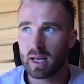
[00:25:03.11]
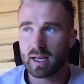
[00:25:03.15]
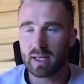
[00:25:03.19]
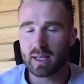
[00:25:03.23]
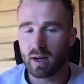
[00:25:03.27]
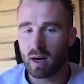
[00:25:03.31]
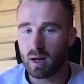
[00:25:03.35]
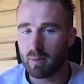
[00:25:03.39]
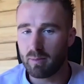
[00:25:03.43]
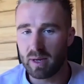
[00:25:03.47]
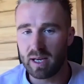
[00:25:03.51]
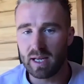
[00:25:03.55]

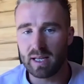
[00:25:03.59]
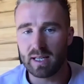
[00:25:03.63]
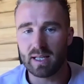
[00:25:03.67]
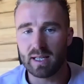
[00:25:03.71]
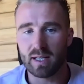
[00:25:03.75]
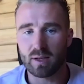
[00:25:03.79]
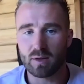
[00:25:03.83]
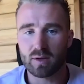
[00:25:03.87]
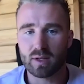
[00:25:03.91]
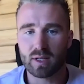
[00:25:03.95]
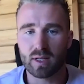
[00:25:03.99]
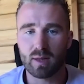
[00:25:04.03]

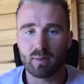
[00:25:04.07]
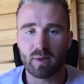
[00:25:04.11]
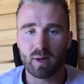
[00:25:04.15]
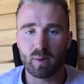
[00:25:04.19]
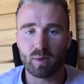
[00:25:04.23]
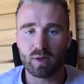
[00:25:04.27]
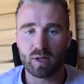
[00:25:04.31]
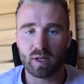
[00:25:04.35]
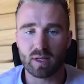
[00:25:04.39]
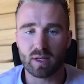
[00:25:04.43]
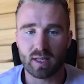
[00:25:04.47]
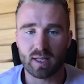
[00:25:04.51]
diabetes or something,
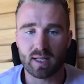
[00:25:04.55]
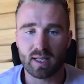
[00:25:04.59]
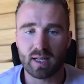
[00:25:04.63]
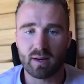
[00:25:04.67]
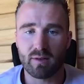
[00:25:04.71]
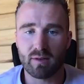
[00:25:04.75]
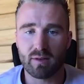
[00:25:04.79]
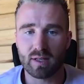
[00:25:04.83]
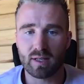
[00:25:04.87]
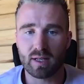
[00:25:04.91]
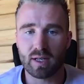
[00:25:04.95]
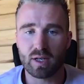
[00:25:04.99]
which is a
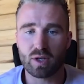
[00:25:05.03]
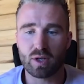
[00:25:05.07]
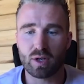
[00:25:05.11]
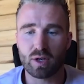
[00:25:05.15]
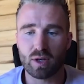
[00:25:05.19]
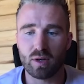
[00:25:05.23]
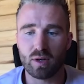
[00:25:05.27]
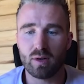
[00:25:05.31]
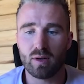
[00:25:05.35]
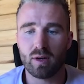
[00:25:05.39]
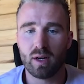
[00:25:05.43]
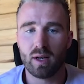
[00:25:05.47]
serious
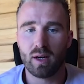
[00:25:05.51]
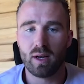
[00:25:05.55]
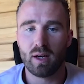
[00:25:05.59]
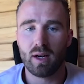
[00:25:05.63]
issue.